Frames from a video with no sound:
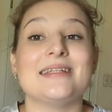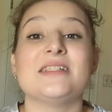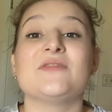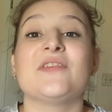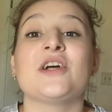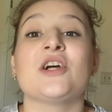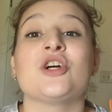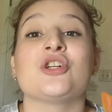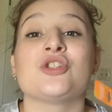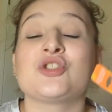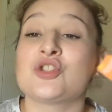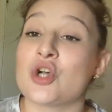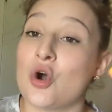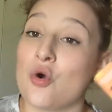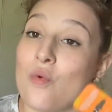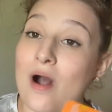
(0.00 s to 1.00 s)
these fit her
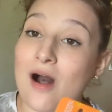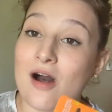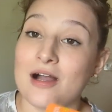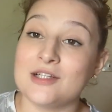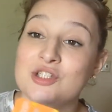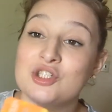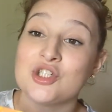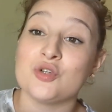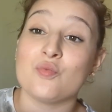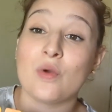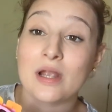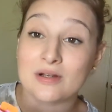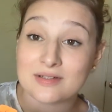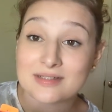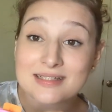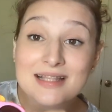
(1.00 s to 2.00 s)
so well and she
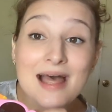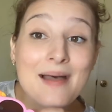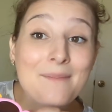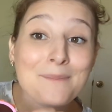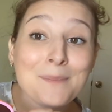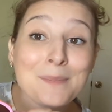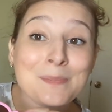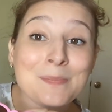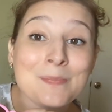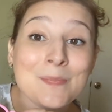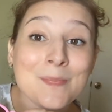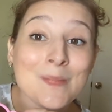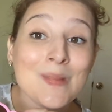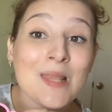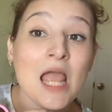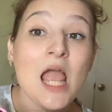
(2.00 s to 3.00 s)
wears them.
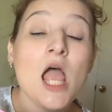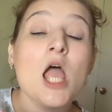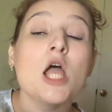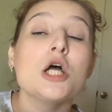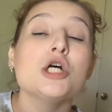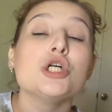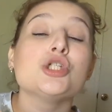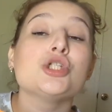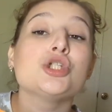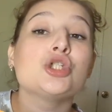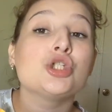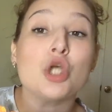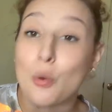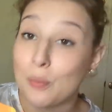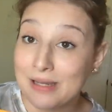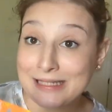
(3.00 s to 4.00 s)

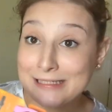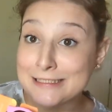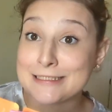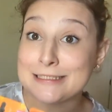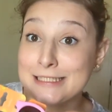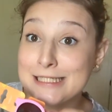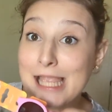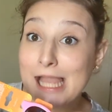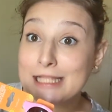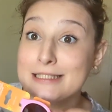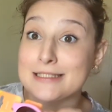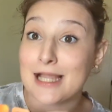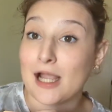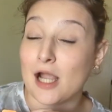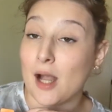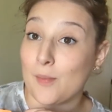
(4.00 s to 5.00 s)
So we needed to get
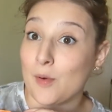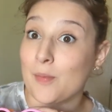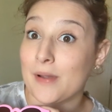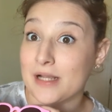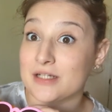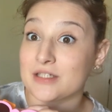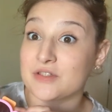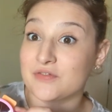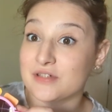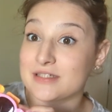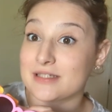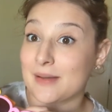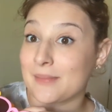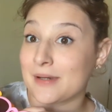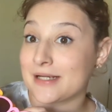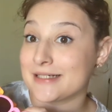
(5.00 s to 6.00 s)
a couple pairs for
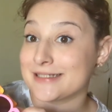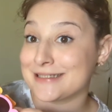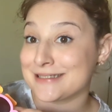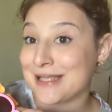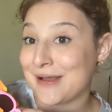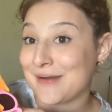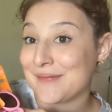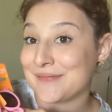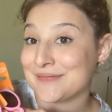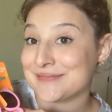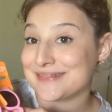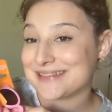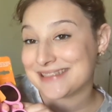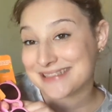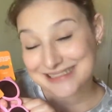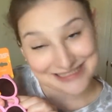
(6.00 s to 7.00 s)
summer. So
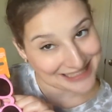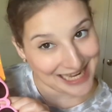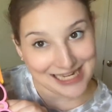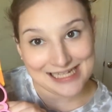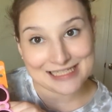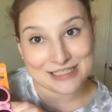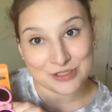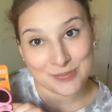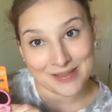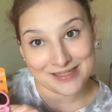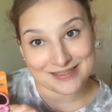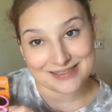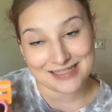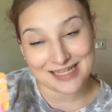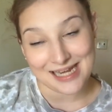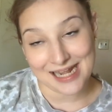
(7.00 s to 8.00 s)
I got two
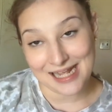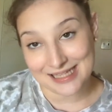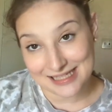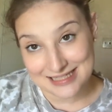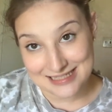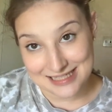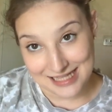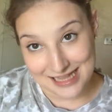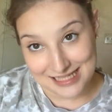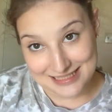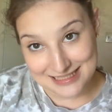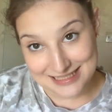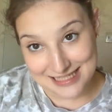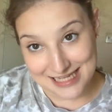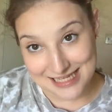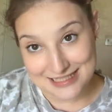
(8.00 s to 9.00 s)
pairs and I got that
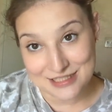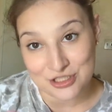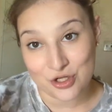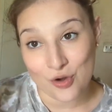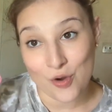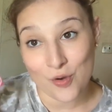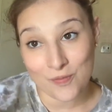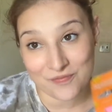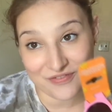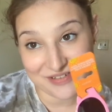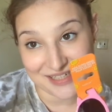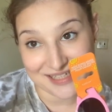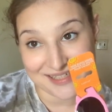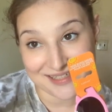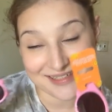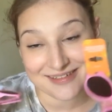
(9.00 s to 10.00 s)
sunglasses case. So
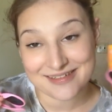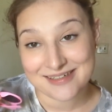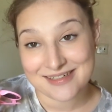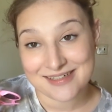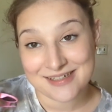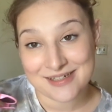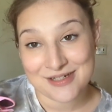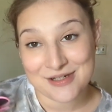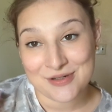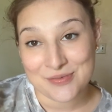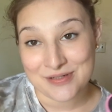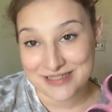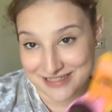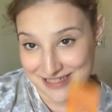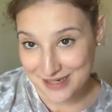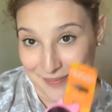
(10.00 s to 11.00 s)
hopefully we
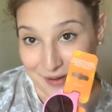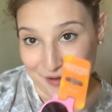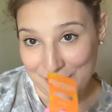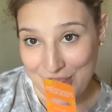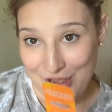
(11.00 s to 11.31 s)
can take better